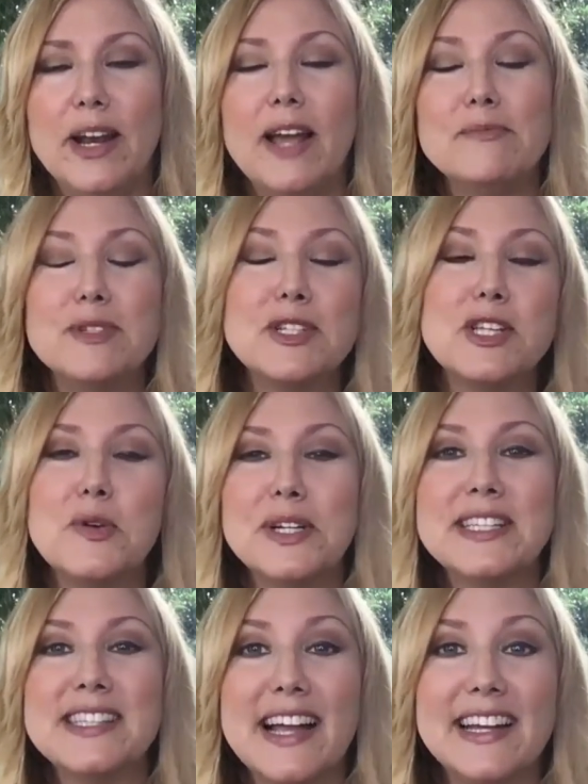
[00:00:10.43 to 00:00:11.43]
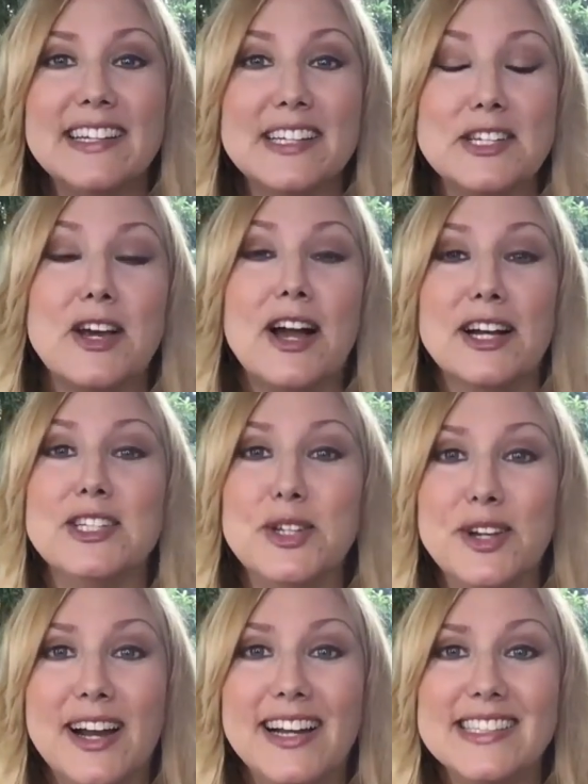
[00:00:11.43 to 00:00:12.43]
and I'm so excited to talk to
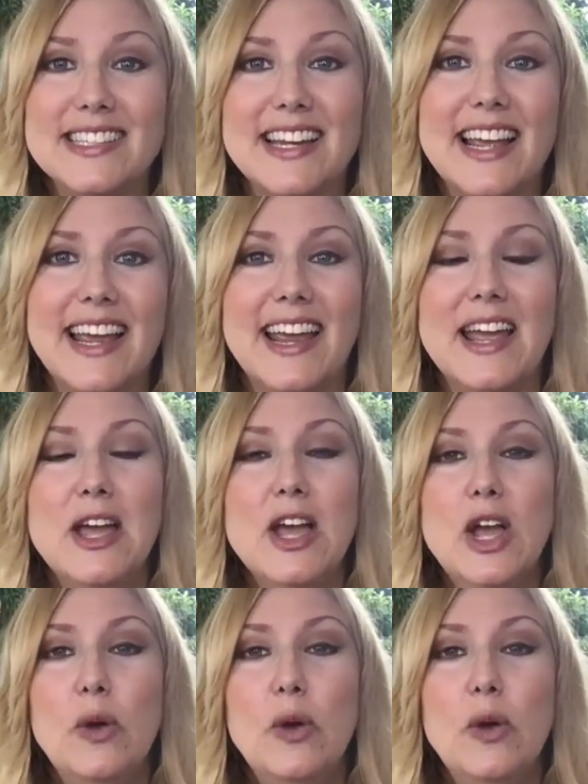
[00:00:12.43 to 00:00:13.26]
you guys today.